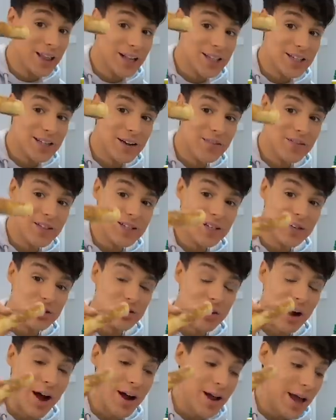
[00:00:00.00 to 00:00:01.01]
Let's give this a
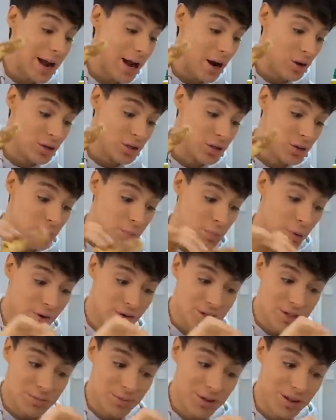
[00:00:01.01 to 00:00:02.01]
try, and also
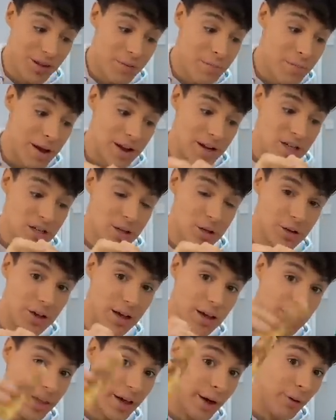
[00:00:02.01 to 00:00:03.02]
possibly the best
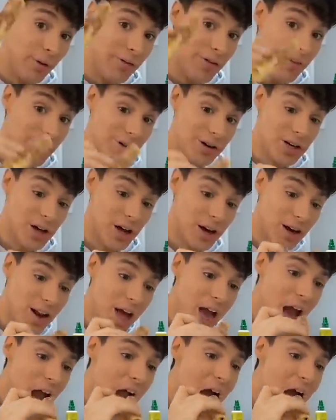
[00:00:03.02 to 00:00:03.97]
looking thing we've ever done.